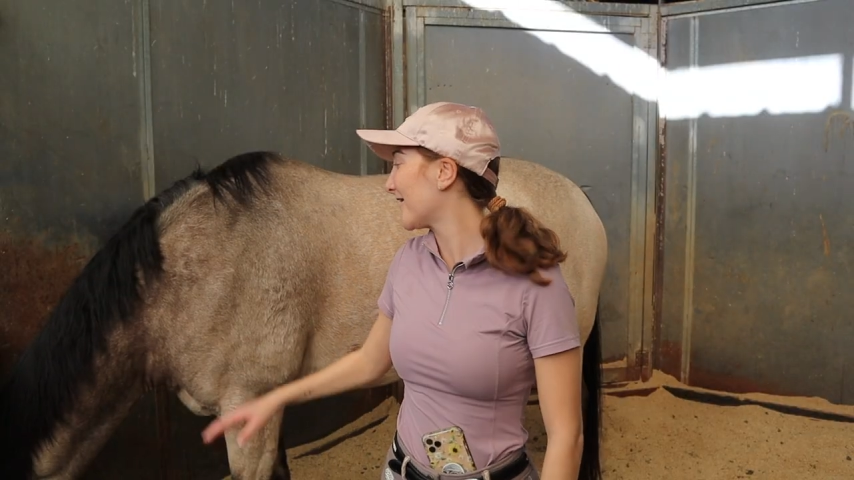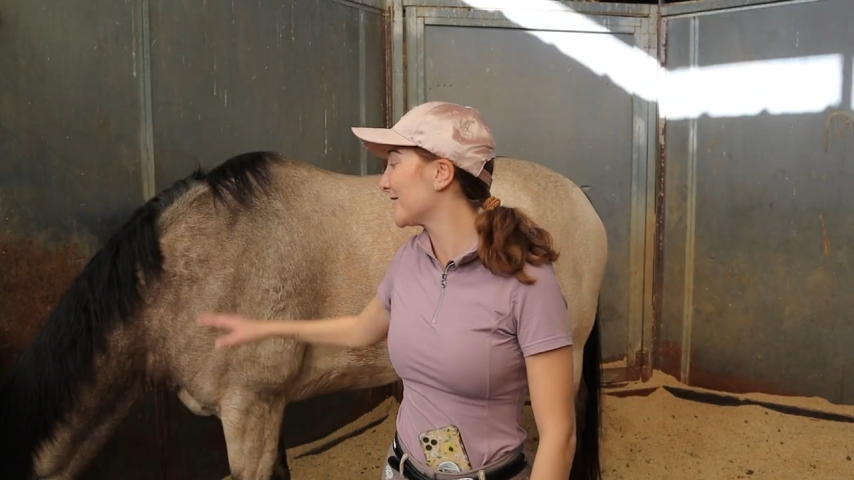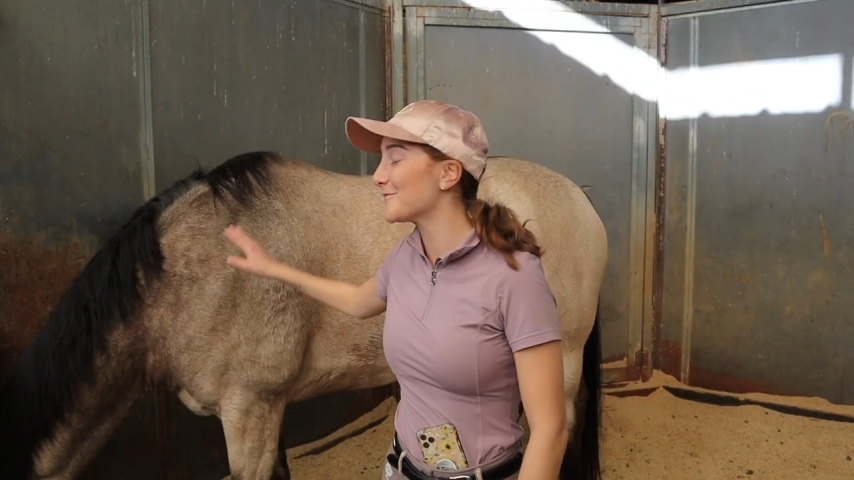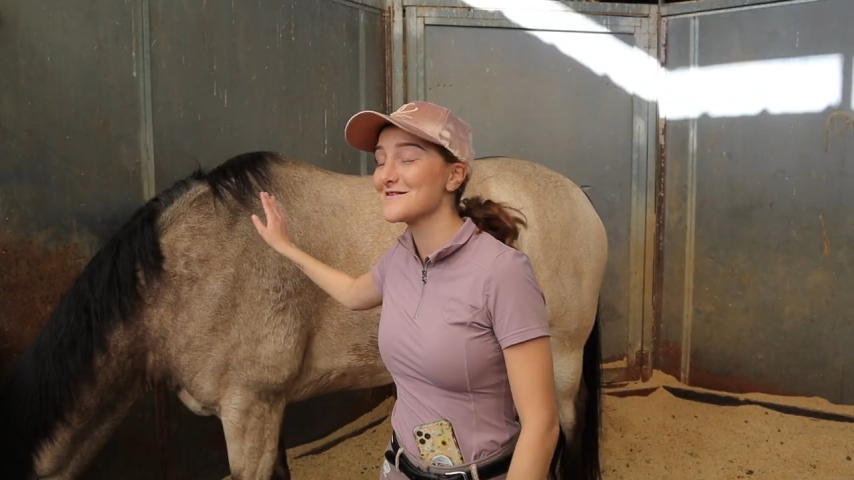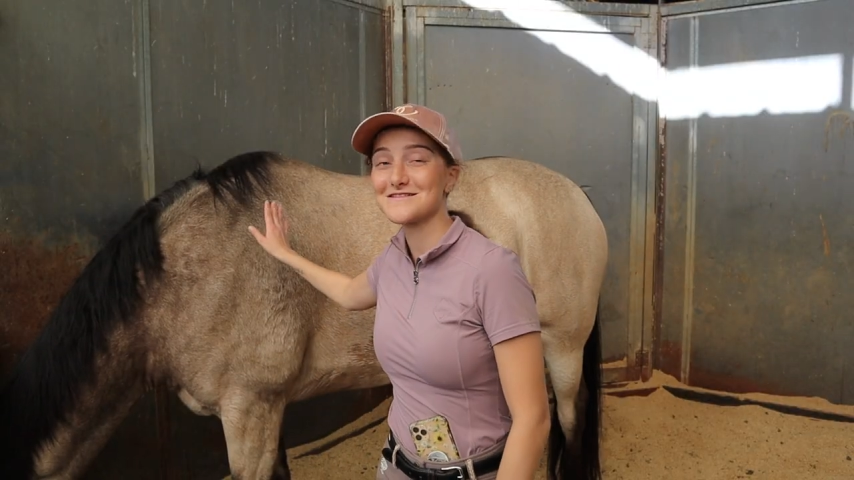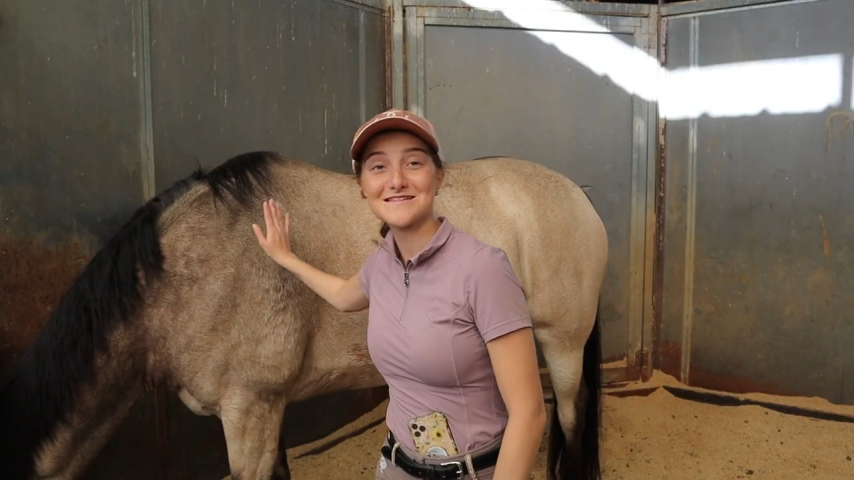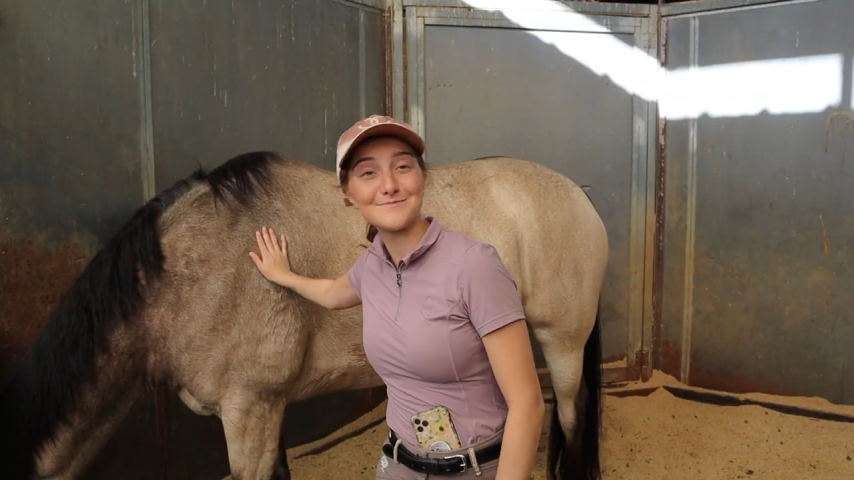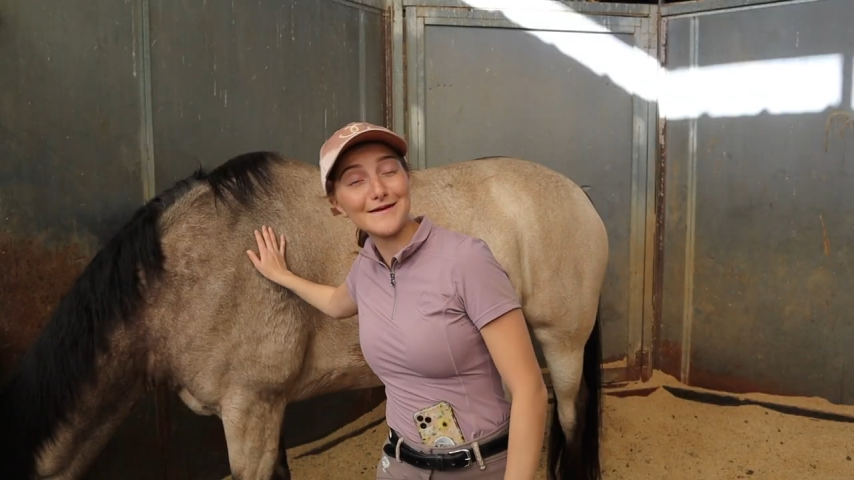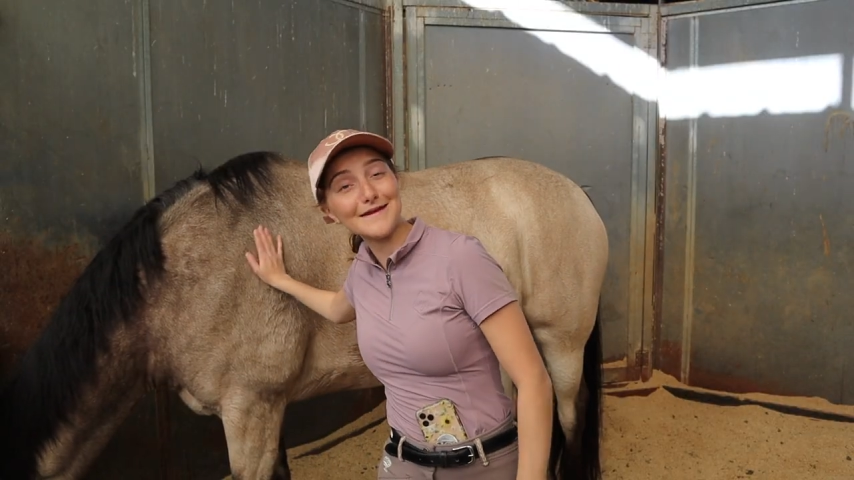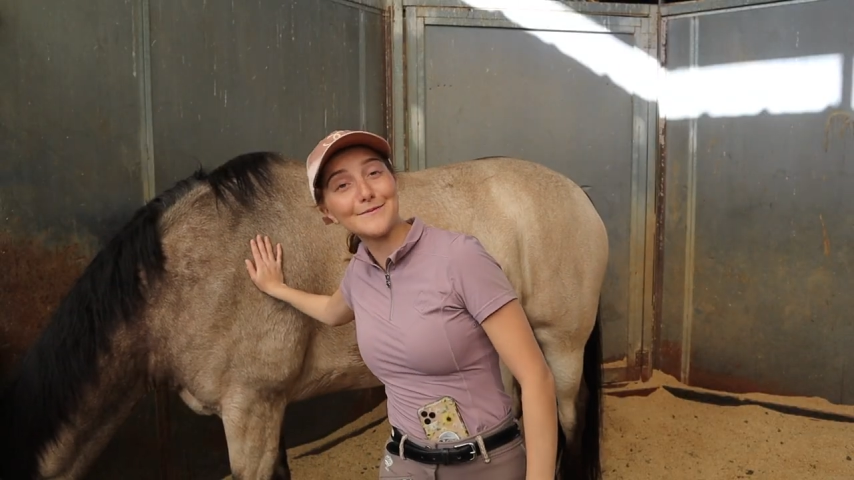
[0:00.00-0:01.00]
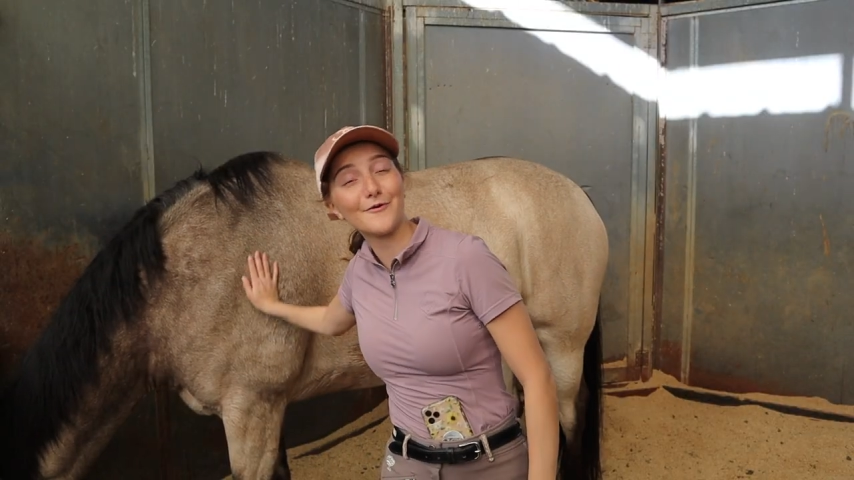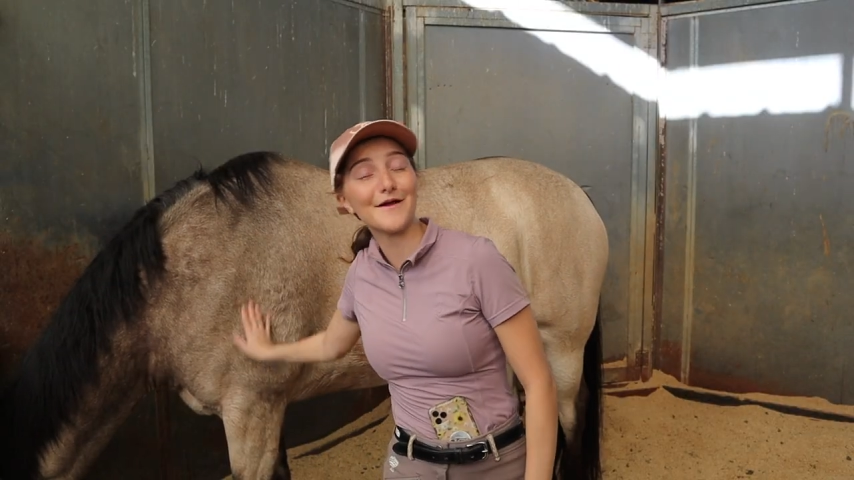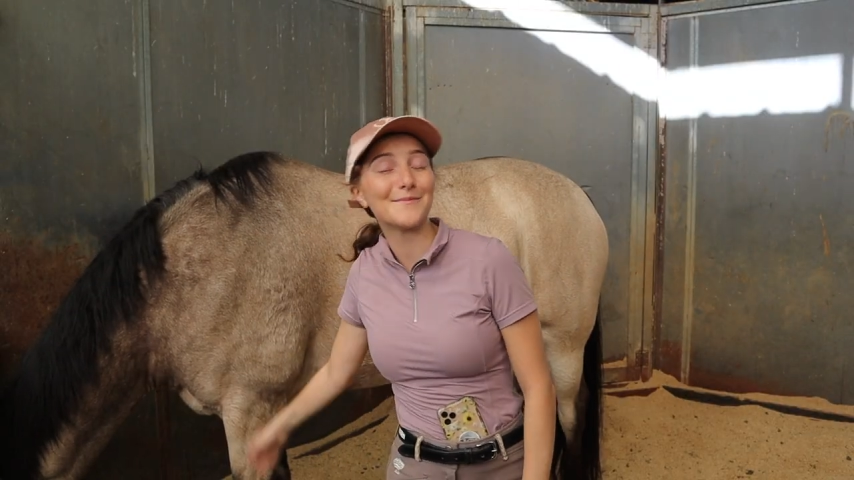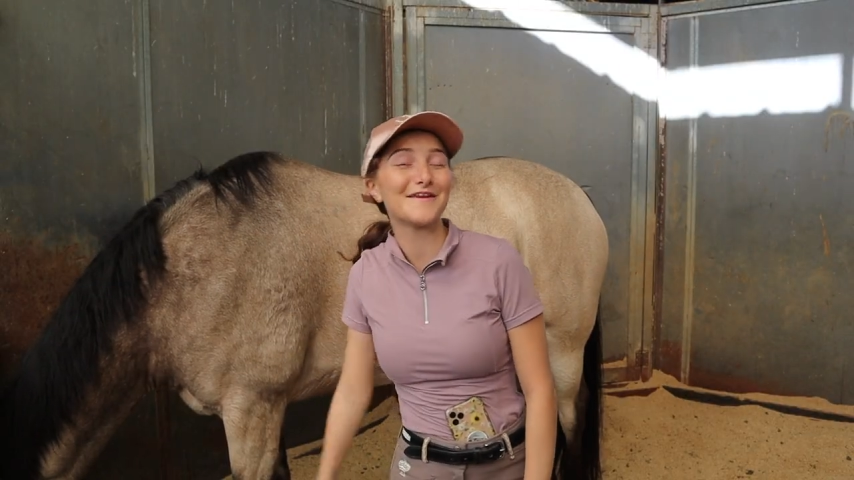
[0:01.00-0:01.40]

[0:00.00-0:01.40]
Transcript: Rocket was a speedy boy,